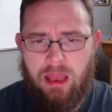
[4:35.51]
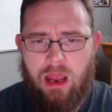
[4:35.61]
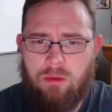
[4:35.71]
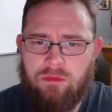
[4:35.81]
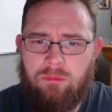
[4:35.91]

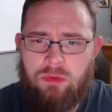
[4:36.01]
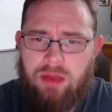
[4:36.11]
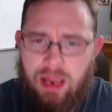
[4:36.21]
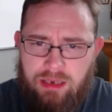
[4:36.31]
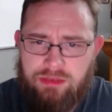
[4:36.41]
However,
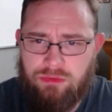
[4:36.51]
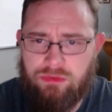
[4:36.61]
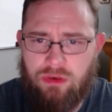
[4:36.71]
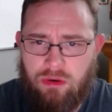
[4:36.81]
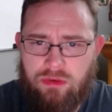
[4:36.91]
Buchanan's going
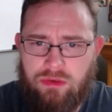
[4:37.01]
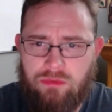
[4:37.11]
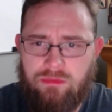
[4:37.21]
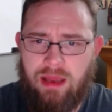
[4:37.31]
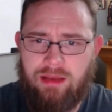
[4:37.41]
to argue
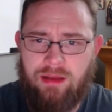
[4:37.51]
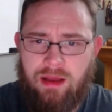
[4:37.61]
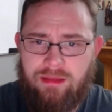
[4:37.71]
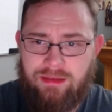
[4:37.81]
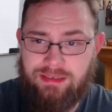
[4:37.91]
that
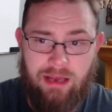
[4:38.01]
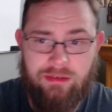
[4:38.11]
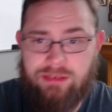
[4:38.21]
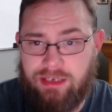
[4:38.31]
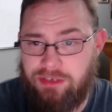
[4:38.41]
these
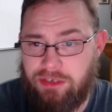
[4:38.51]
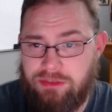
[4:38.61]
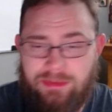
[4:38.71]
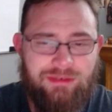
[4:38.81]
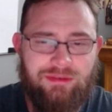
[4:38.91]
outside
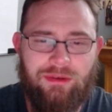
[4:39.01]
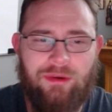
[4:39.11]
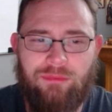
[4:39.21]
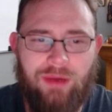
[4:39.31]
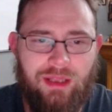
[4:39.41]
judgments, they're
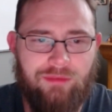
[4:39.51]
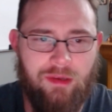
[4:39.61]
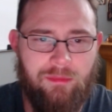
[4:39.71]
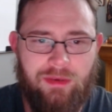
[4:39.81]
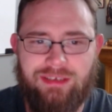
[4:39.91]

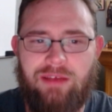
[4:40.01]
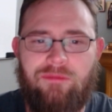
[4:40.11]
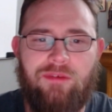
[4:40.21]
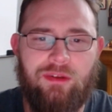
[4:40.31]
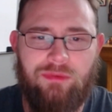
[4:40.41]
irrelevant because they
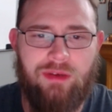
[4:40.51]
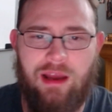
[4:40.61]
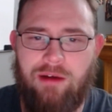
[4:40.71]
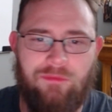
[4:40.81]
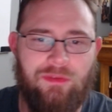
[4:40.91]
fail to
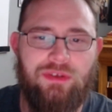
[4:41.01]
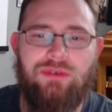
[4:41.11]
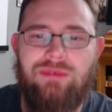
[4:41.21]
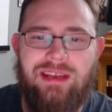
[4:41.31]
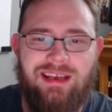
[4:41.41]
account for the
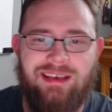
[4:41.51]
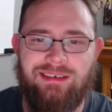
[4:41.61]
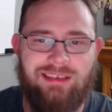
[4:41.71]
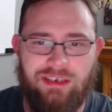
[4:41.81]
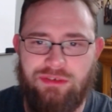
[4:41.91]
unique
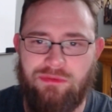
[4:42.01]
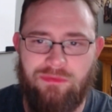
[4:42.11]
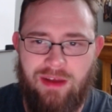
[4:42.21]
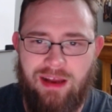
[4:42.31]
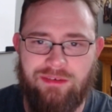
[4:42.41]
contextual
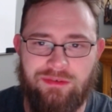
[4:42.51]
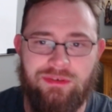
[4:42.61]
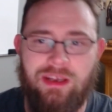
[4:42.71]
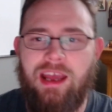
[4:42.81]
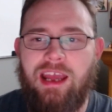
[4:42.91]
factors
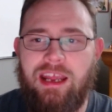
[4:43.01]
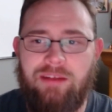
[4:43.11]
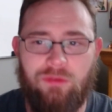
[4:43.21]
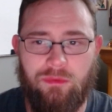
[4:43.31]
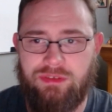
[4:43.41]

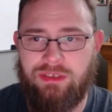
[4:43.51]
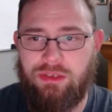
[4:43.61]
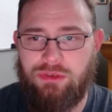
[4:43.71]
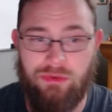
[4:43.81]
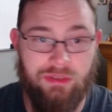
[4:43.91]
influencing the
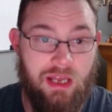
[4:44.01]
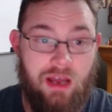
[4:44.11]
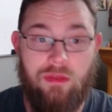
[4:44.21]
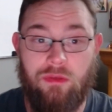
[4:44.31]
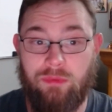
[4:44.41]
choice.
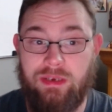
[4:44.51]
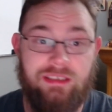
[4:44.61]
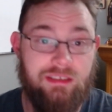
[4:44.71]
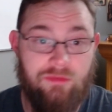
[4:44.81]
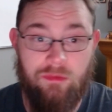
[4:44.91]
The
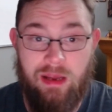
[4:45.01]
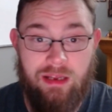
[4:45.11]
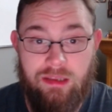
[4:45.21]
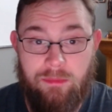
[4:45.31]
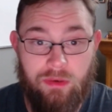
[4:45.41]
reasons for
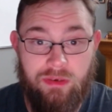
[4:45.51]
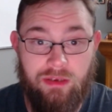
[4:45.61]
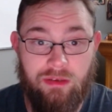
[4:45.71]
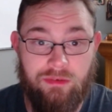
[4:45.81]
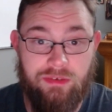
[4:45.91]
making the
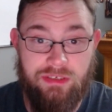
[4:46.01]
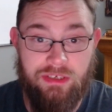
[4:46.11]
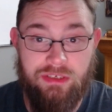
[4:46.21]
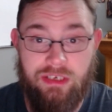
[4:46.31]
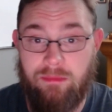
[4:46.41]
particular
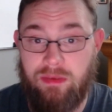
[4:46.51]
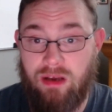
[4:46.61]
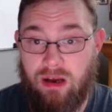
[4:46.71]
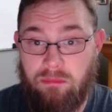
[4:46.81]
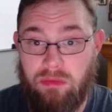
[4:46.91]
decision can be
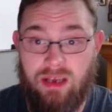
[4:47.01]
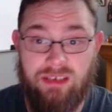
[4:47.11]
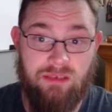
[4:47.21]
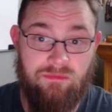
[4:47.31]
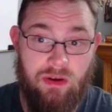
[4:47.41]
complex
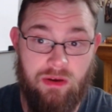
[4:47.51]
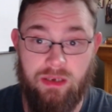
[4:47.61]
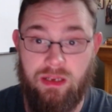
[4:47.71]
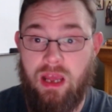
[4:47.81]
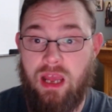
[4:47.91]
and
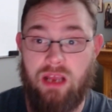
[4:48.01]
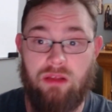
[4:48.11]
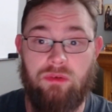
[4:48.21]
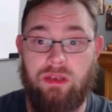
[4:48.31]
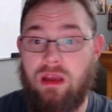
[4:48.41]
varied,
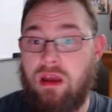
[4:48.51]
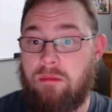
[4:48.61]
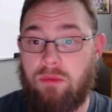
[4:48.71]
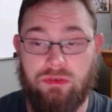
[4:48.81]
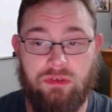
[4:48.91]
including
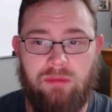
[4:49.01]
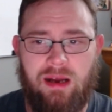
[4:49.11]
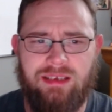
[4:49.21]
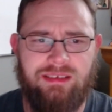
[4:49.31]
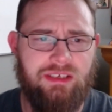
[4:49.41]
personal
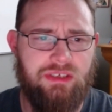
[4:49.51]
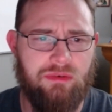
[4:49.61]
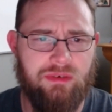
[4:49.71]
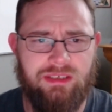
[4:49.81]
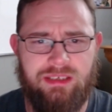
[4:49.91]
biases,
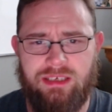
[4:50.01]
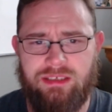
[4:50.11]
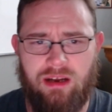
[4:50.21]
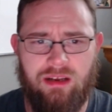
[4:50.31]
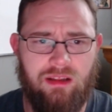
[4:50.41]
heuristics,
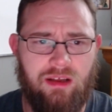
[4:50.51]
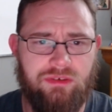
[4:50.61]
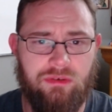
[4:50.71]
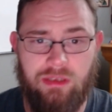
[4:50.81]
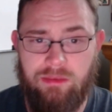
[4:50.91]

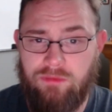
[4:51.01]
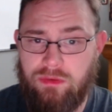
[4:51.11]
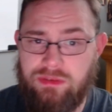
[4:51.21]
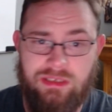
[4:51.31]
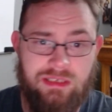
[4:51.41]
ideological
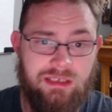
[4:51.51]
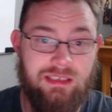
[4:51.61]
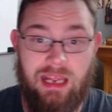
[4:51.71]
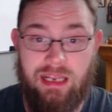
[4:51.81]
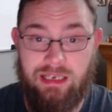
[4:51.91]
influences,
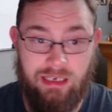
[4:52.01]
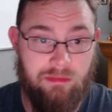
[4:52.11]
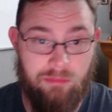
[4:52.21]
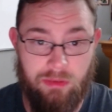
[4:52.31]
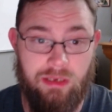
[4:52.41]
and
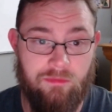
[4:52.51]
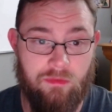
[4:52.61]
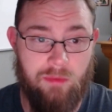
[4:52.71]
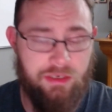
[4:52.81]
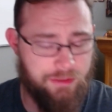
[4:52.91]
incomplete
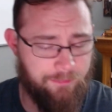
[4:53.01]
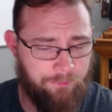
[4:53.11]
information.